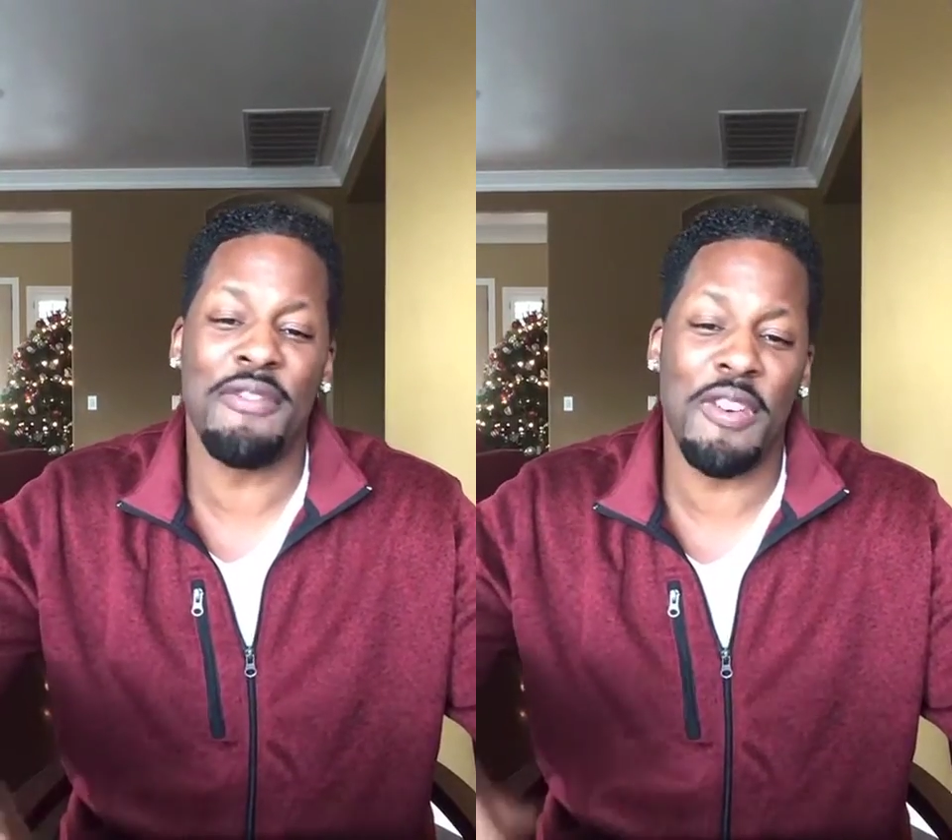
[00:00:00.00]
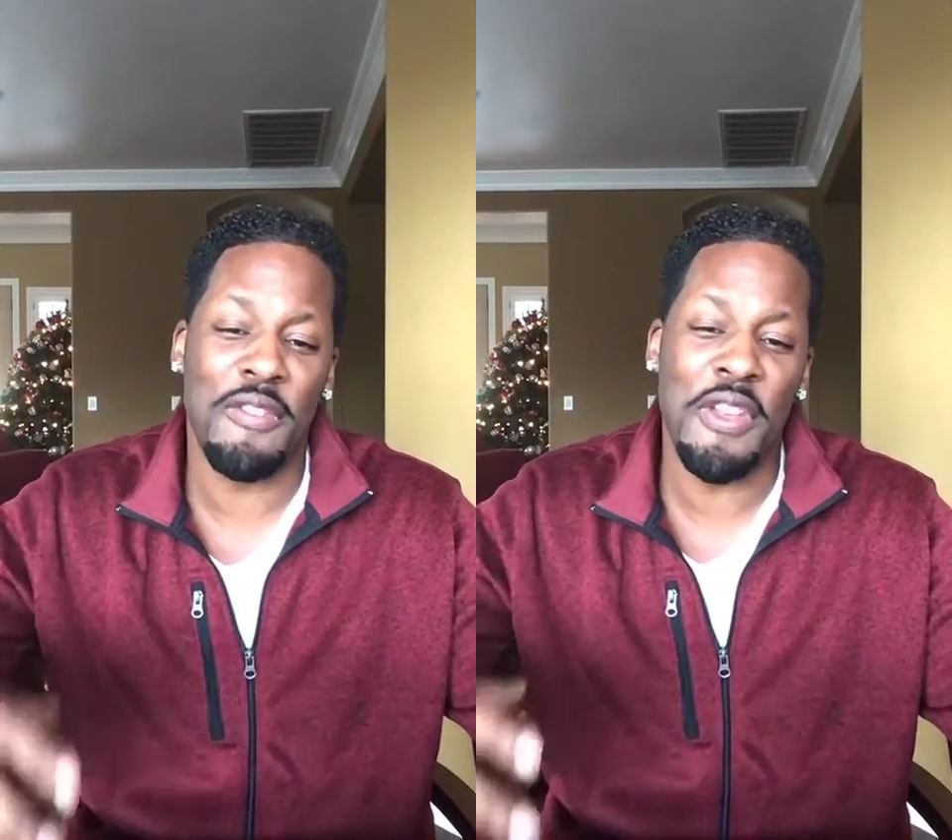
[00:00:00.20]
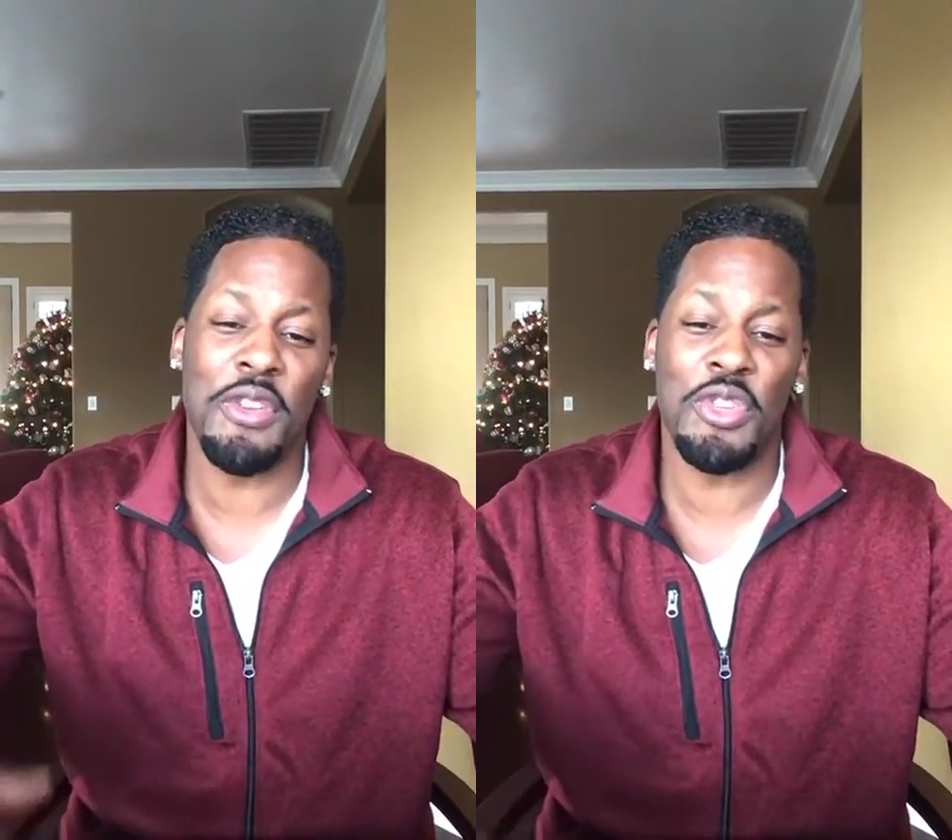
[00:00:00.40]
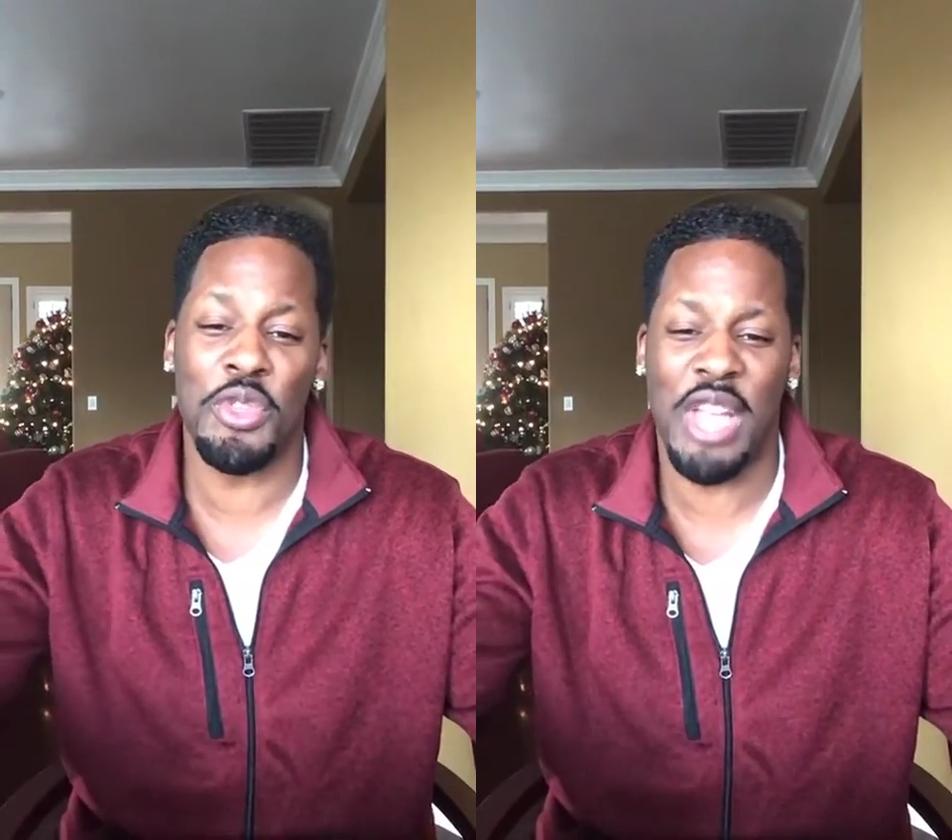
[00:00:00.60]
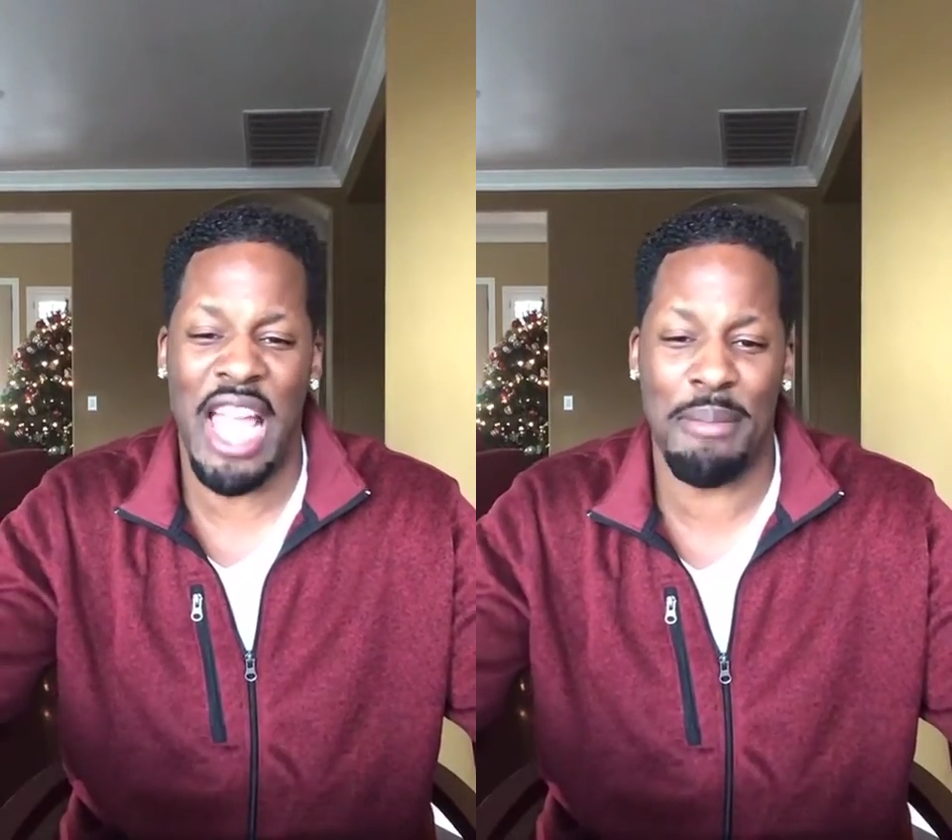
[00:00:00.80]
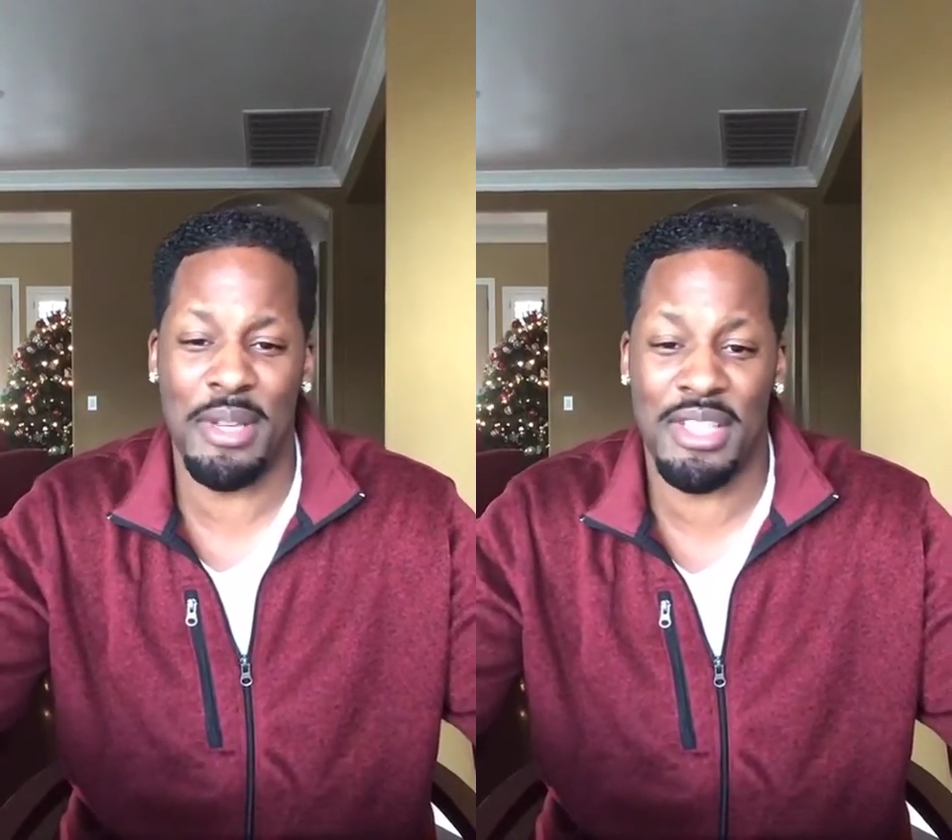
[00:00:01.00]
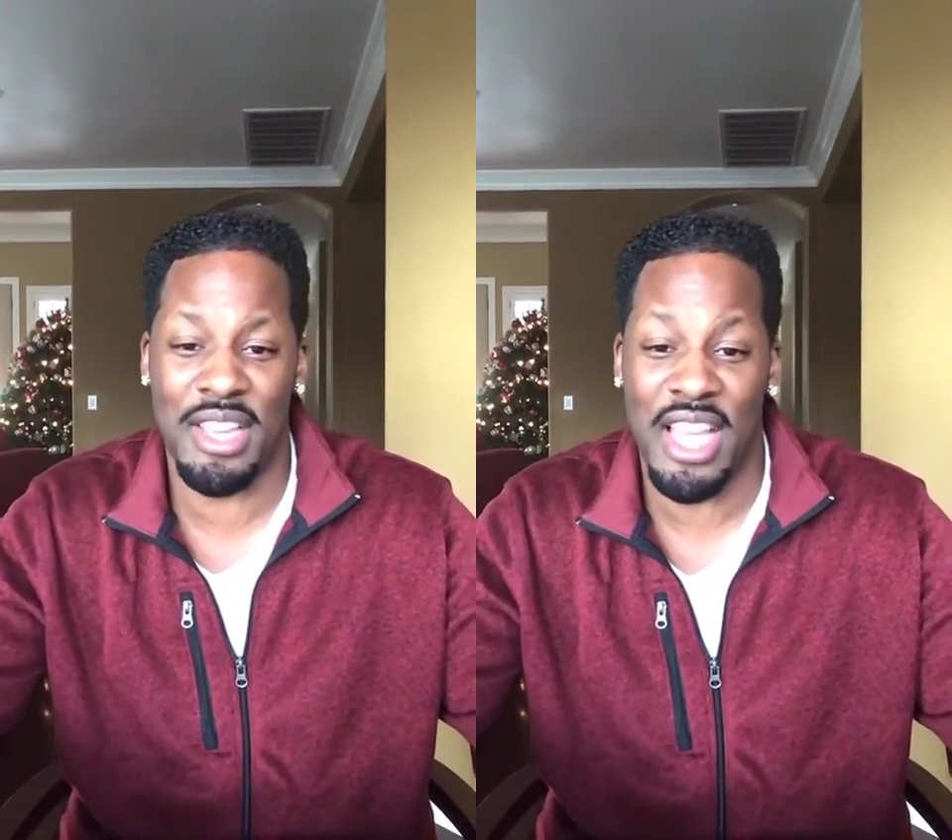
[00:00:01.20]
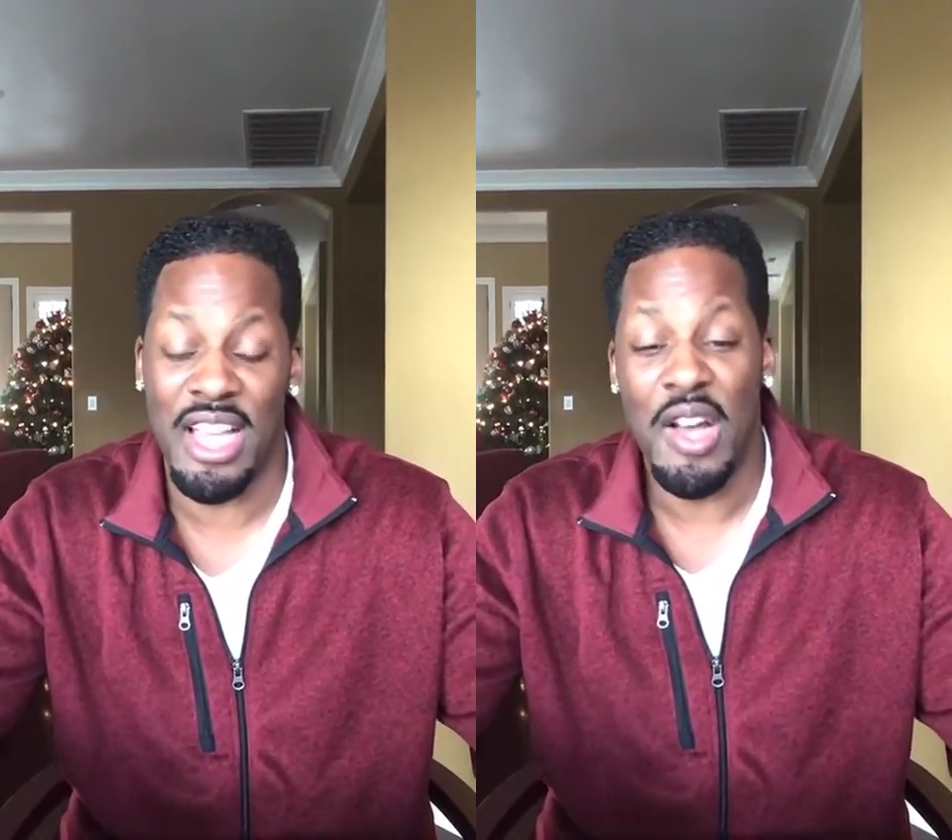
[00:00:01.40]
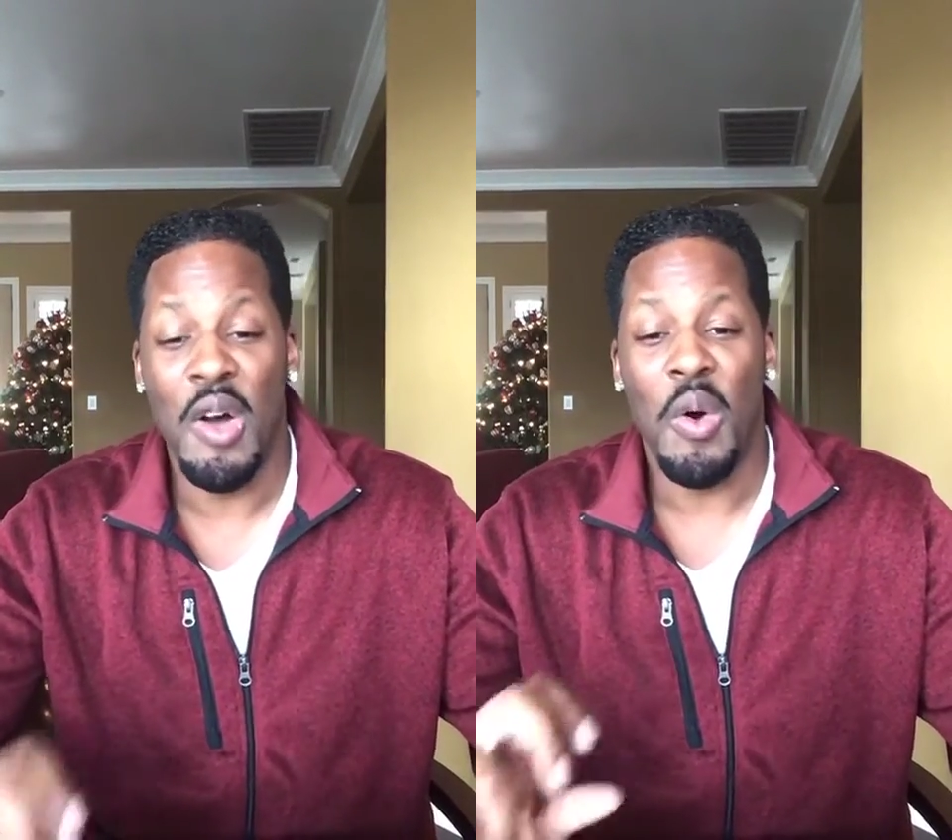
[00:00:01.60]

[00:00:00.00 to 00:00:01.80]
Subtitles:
and fulfilled as you can be today?